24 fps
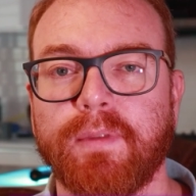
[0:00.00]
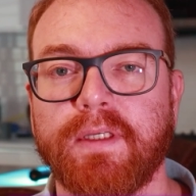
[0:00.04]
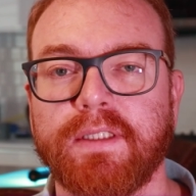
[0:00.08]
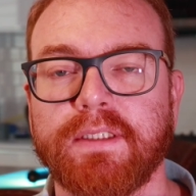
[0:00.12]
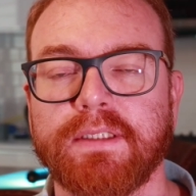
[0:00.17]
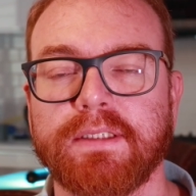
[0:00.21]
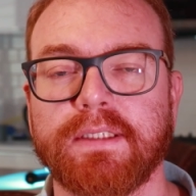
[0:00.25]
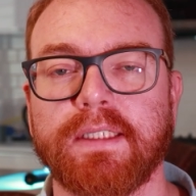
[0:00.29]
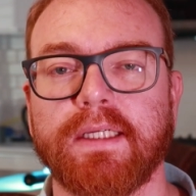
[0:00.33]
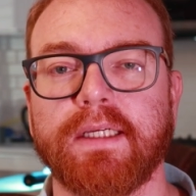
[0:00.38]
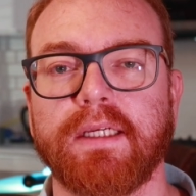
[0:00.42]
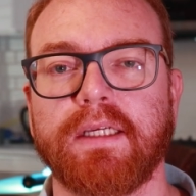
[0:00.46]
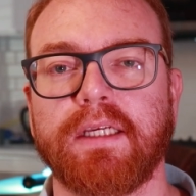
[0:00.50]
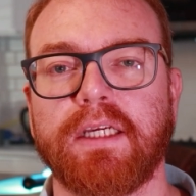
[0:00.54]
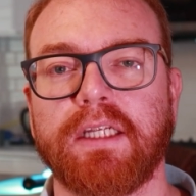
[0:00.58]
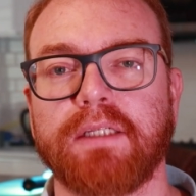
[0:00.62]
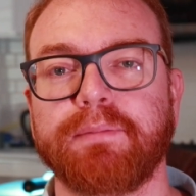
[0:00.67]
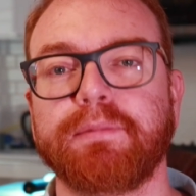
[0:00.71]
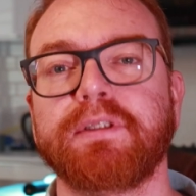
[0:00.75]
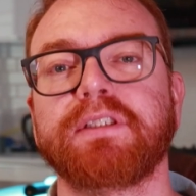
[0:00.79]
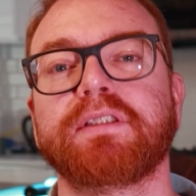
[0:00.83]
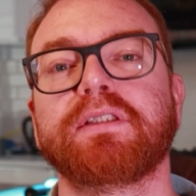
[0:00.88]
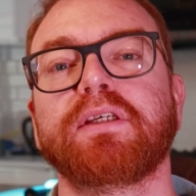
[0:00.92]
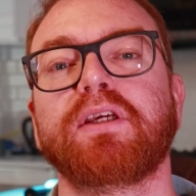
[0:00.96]
means,
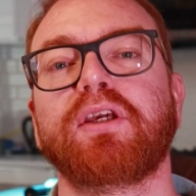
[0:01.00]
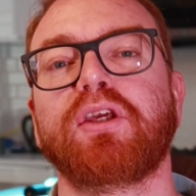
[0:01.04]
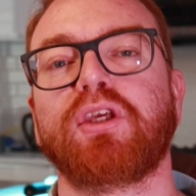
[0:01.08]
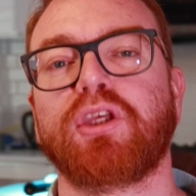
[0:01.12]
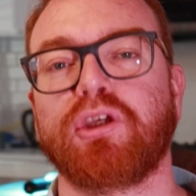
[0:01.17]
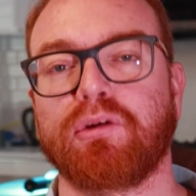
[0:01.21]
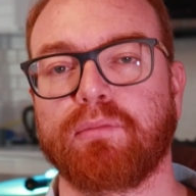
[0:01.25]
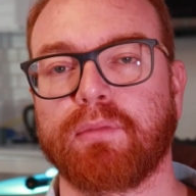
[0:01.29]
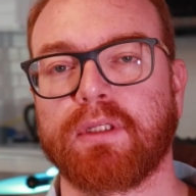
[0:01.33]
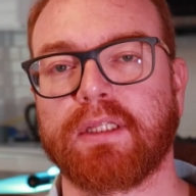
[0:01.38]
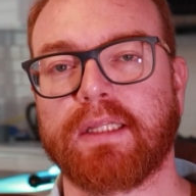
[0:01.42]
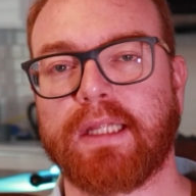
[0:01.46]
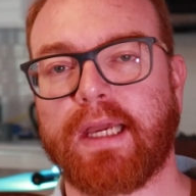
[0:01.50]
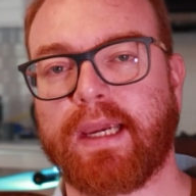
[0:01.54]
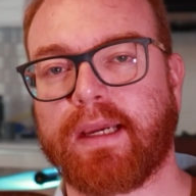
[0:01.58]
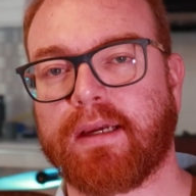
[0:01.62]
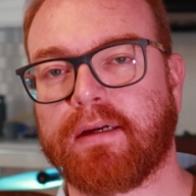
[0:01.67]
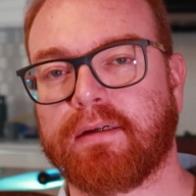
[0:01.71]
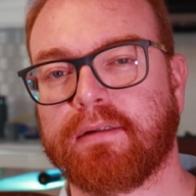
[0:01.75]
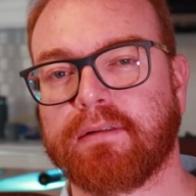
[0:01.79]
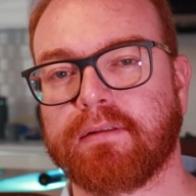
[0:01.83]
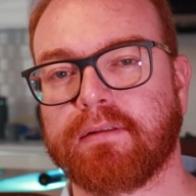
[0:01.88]
it means human-like.